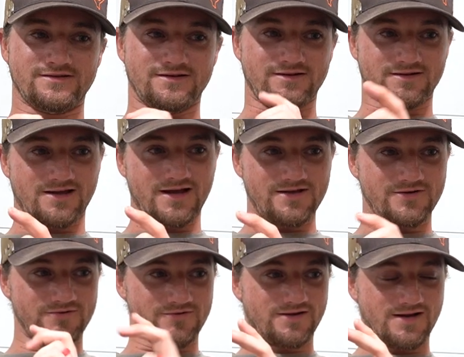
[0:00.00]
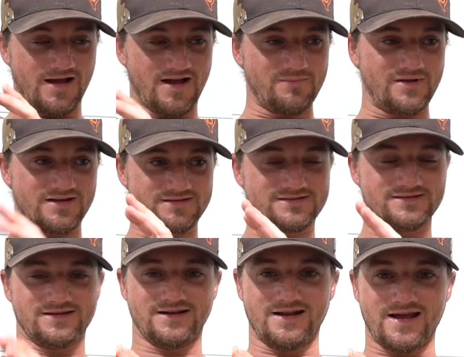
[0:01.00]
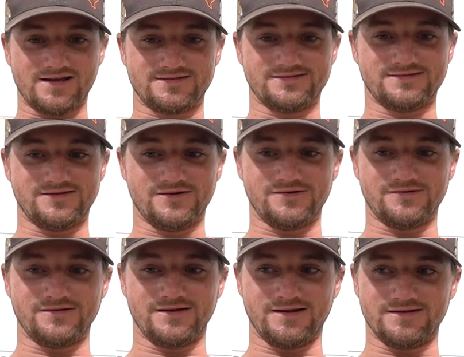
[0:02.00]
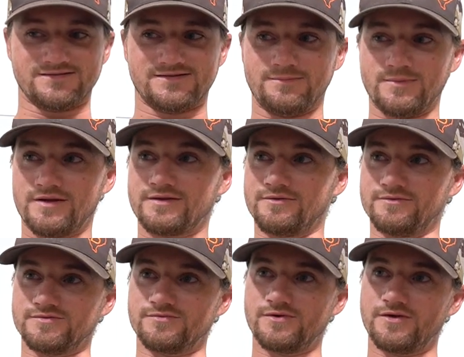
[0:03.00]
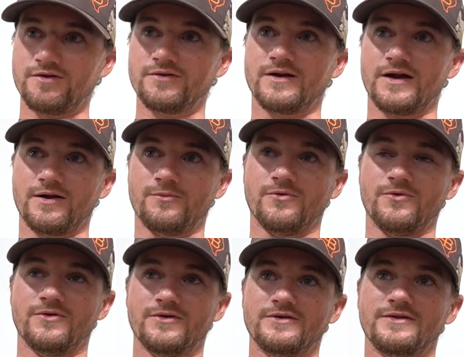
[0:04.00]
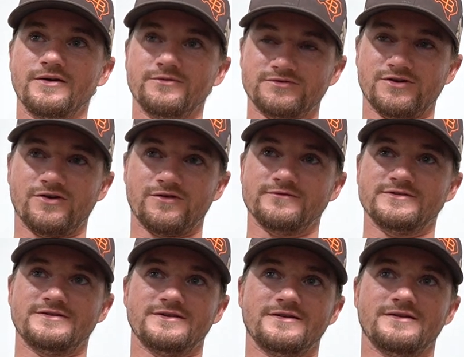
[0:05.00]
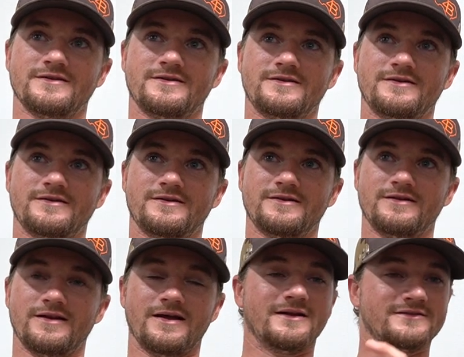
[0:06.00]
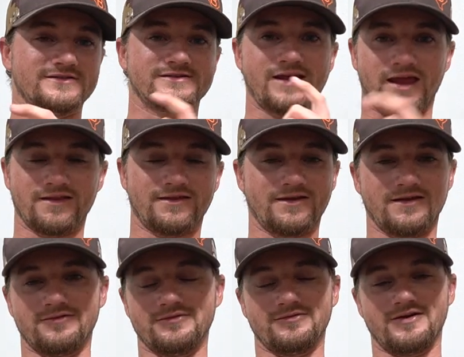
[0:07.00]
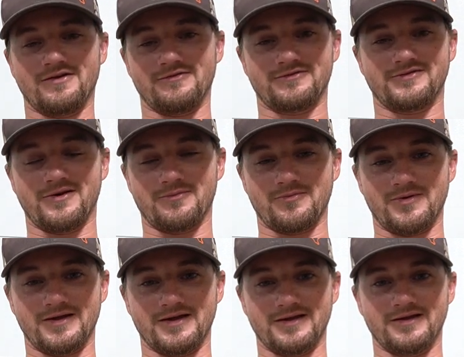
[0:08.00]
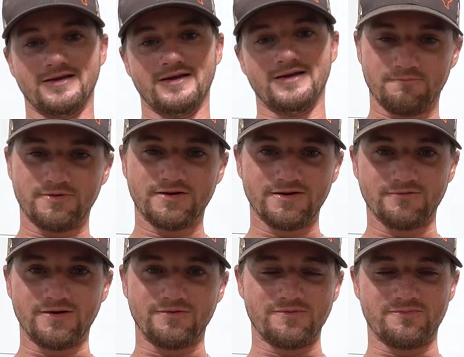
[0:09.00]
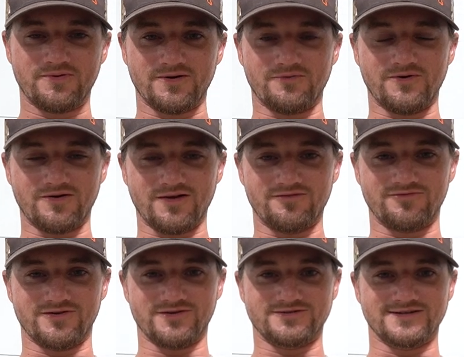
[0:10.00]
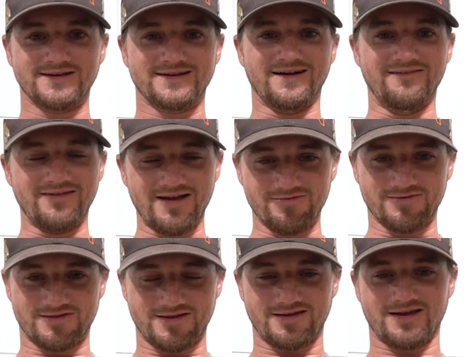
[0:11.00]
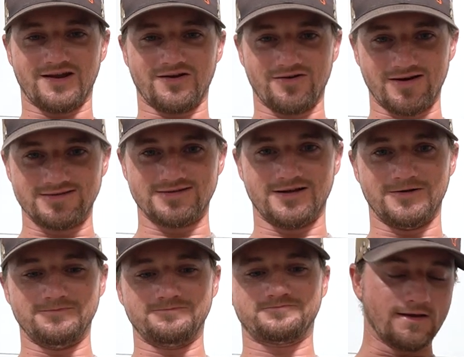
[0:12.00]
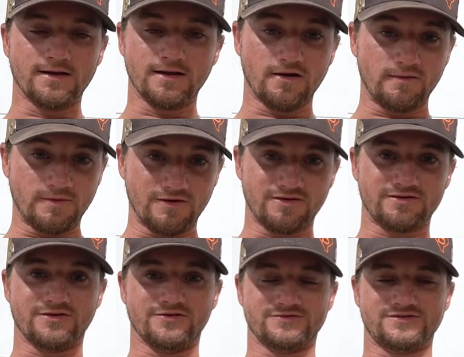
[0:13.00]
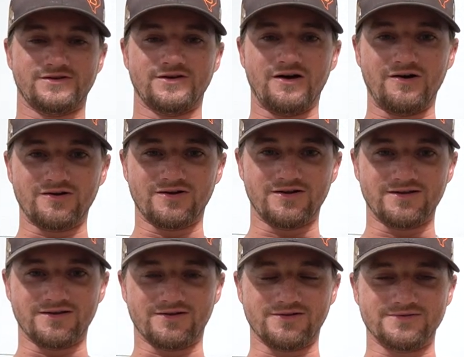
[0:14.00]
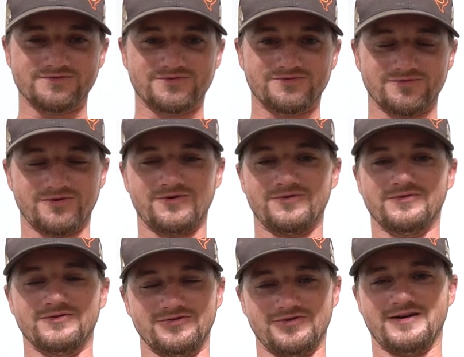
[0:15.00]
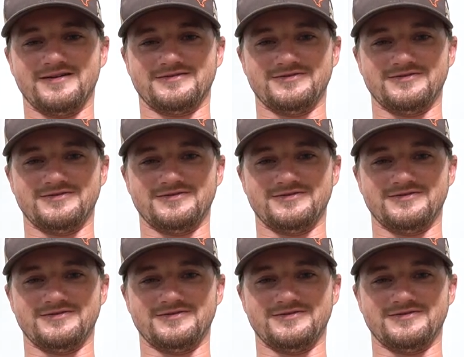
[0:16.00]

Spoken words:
a coyote, an ibex, and an axis doe, and it seemed like there was one other animal that was harvested. I just can't think of it right off the top of my head. But anyway, we pretty well got footage of everything, had a great time, and now I'm going to let those hog hunting clips roll. You guys